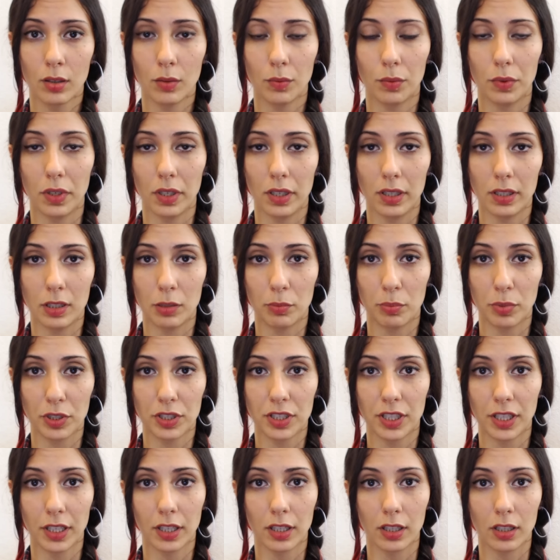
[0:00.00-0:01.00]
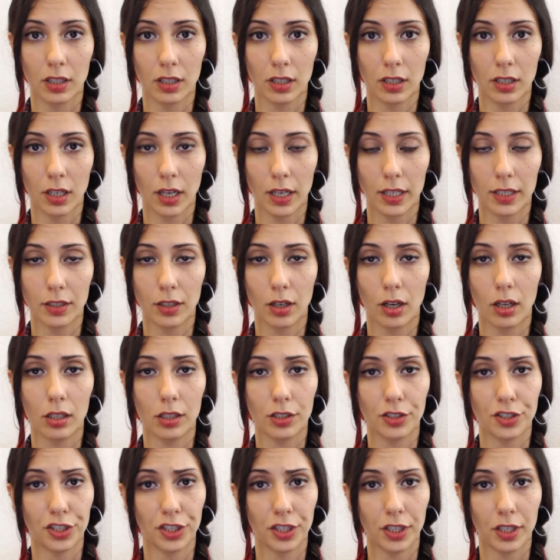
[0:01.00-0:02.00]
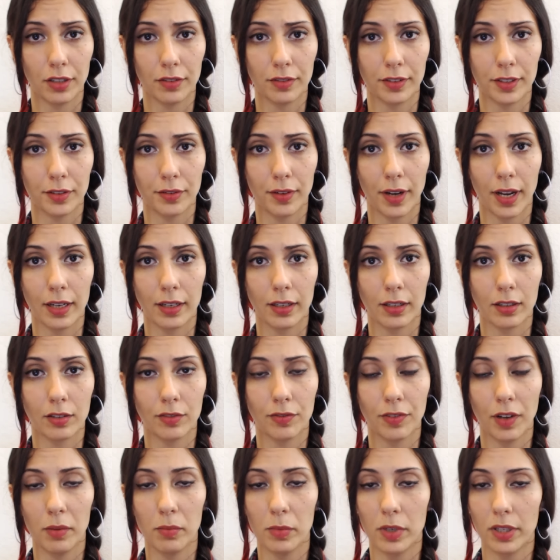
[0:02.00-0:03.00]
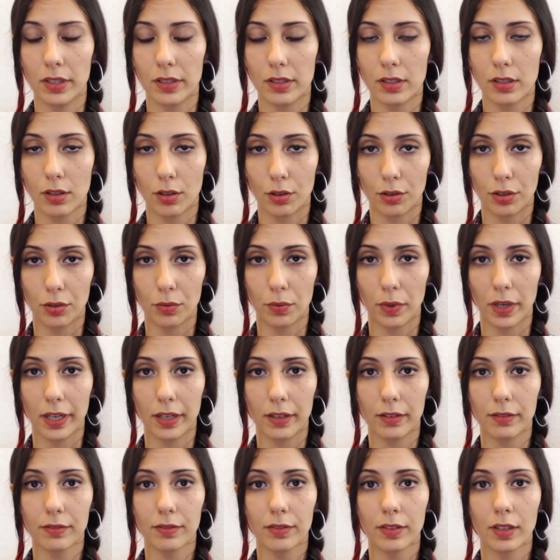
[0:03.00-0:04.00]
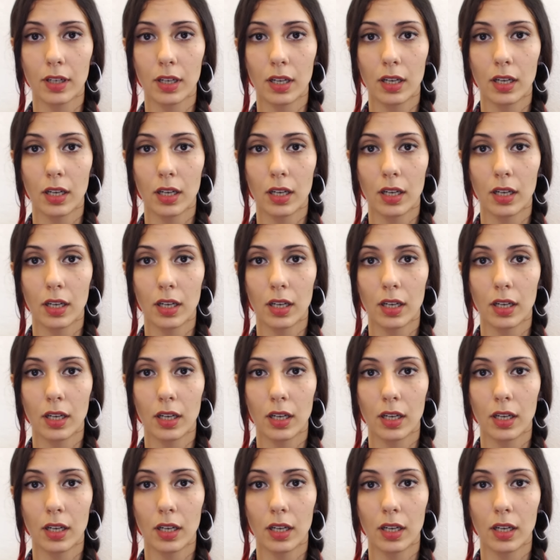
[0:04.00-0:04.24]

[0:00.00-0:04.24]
with the particular ideology of the radical feminist third wave